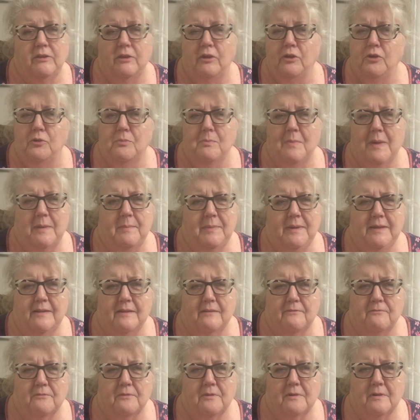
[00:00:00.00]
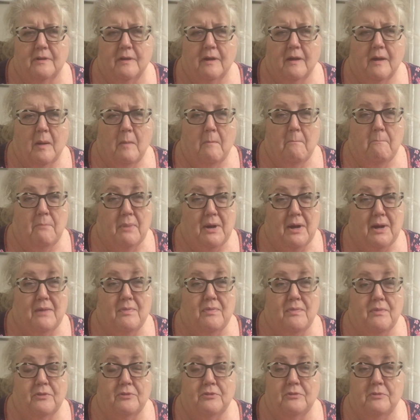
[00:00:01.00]
You may be different,
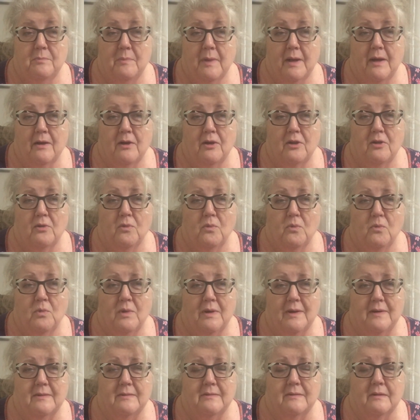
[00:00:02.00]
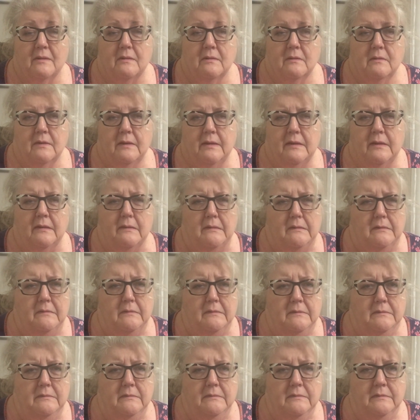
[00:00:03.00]
but the smell was a little
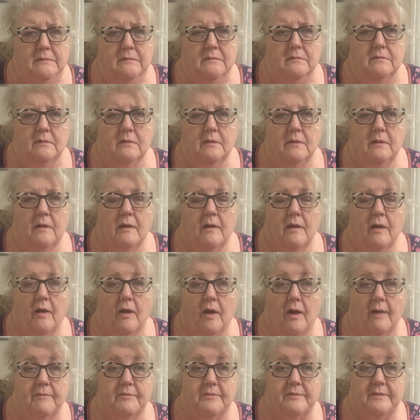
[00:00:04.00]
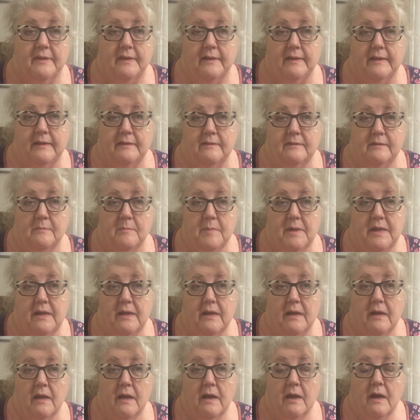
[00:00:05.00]
offsetting to me.
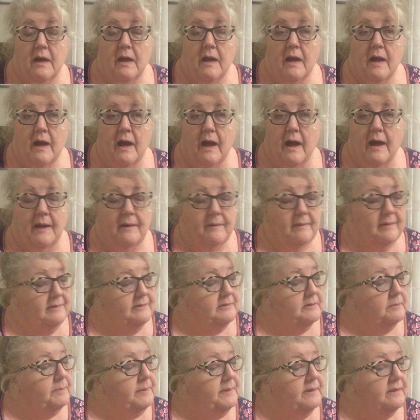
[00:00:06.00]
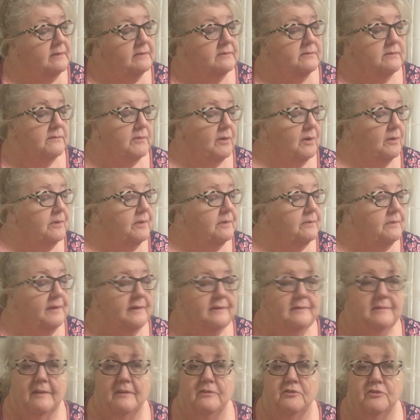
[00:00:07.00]
It's because of all the
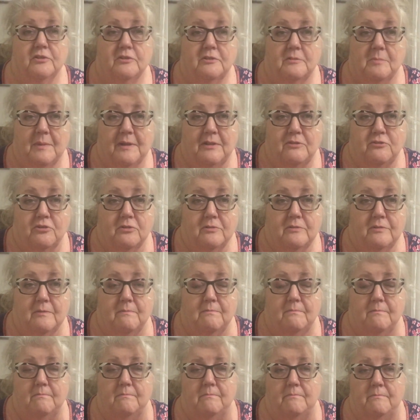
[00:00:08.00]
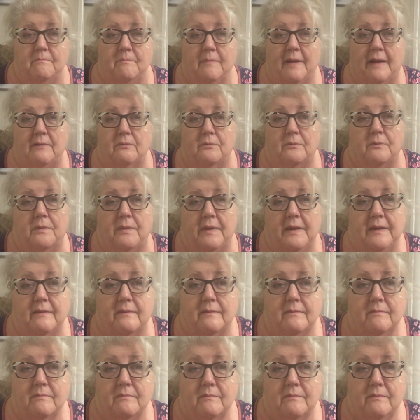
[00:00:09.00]
things I just mentioned. I don't think,
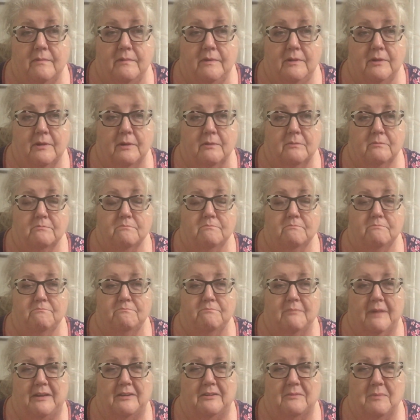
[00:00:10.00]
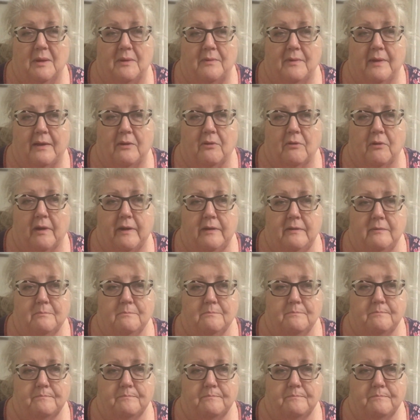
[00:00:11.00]
you know, they smell that great.